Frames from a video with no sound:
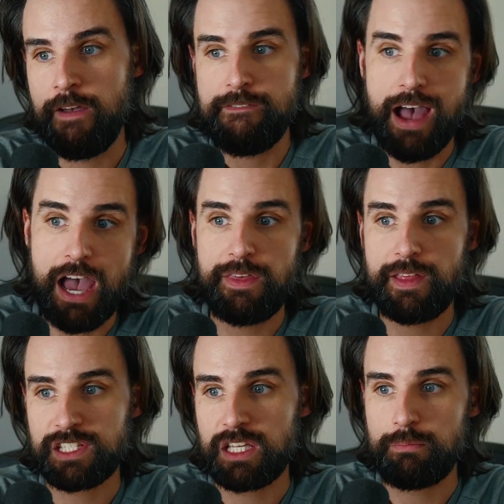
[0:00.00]
I think
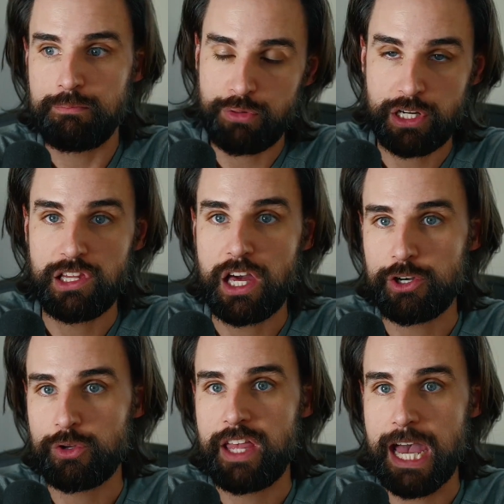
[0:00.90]
that's going to bring a lot of
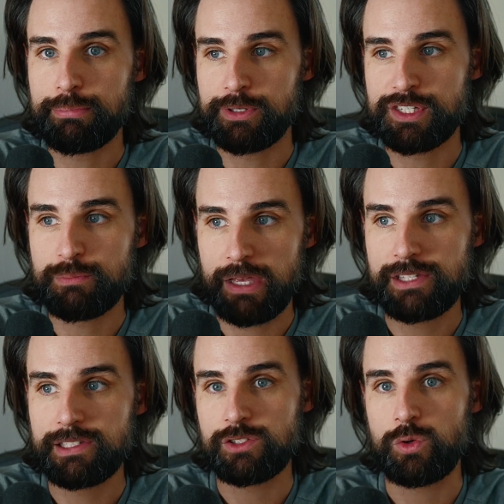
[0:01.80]
new capital in the
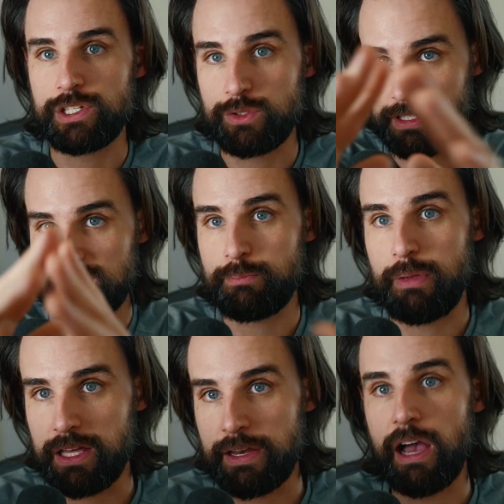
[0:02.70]
space that's going to
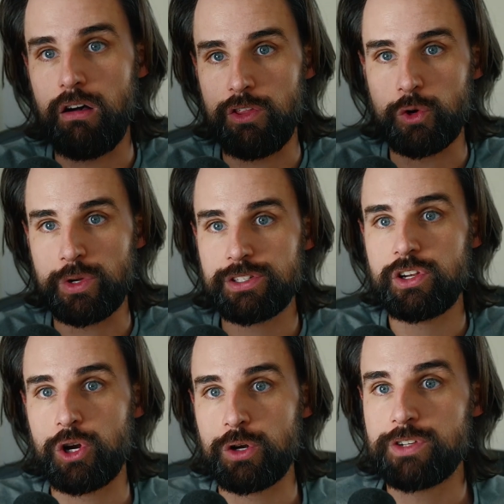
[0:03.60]
expand out on the risk
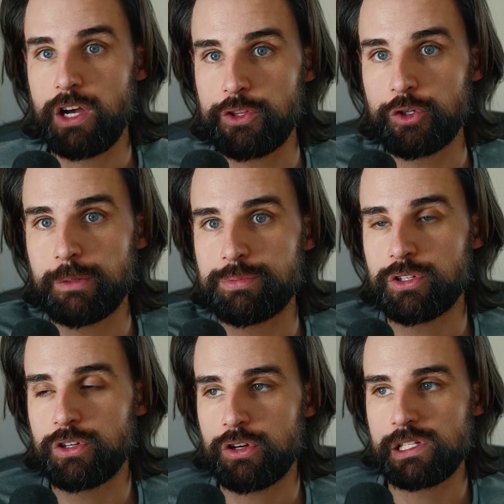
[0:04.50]
curve to other
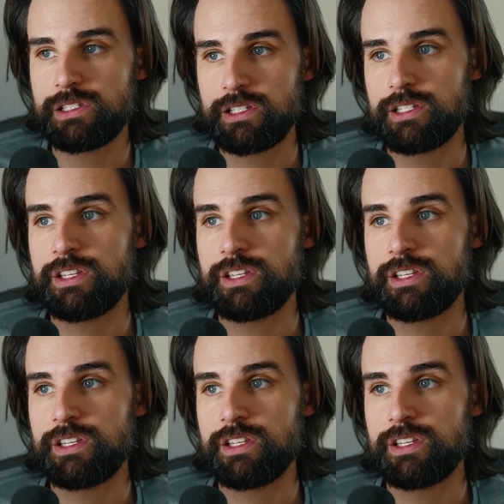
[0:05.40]
cryptocurrencies.